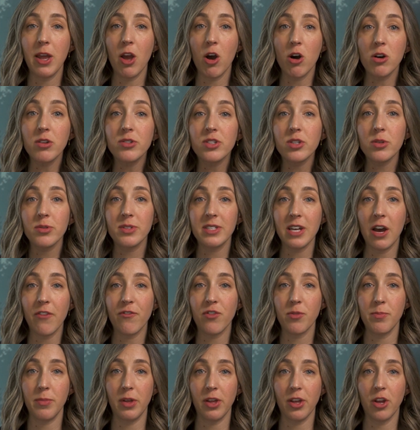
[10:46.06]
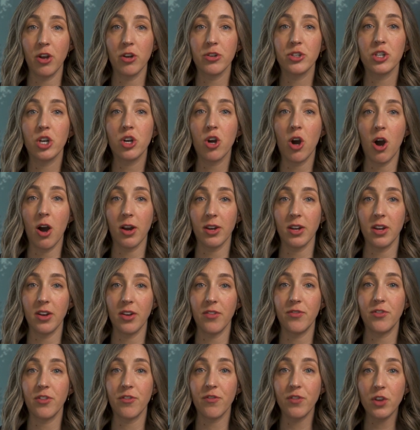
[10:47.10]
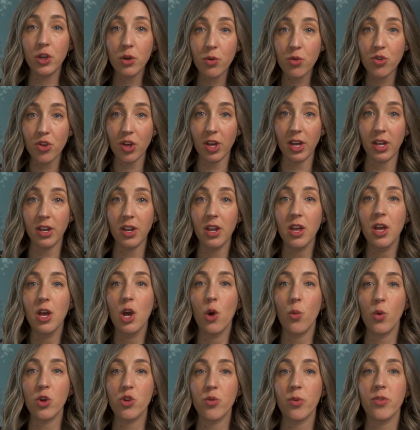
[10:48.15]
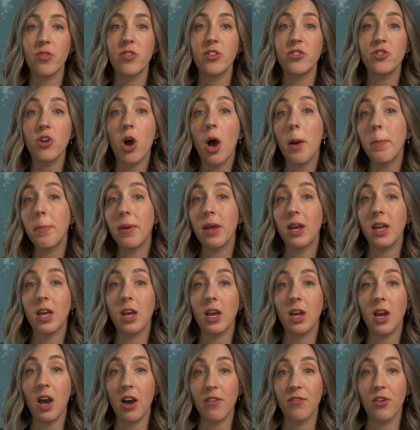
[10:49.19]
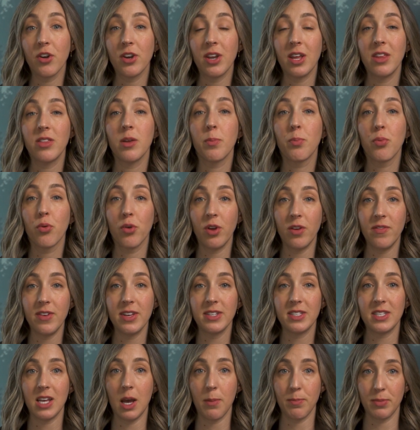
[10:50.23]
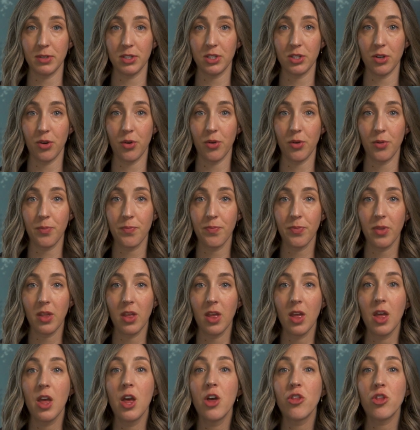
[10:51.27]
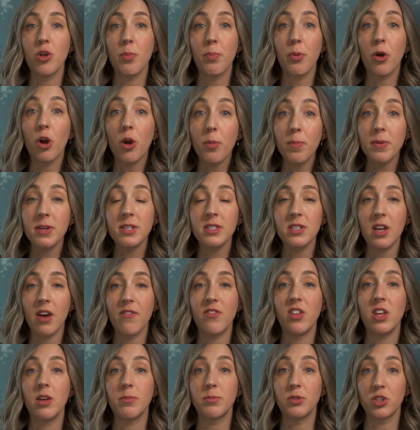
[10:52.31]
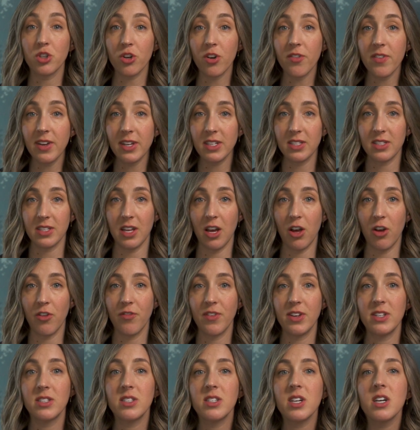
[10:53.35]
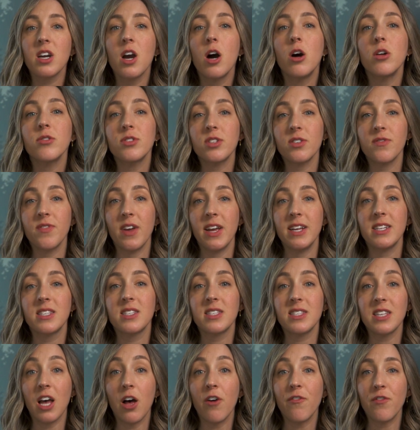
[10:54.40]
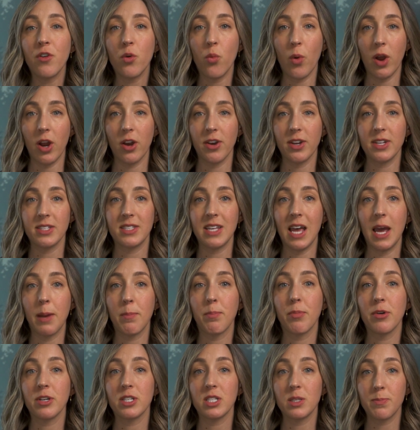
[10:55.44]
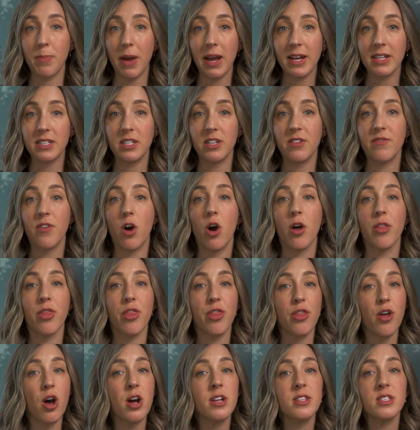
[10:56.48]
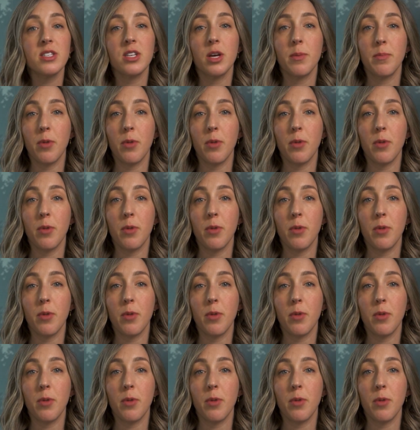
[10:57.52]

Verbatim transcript: may also sound familiar to cognitive defusion, which was the topic covered in the previous episode. The purpose of the observing self is to cultivate self awareness and perspective on thoughts,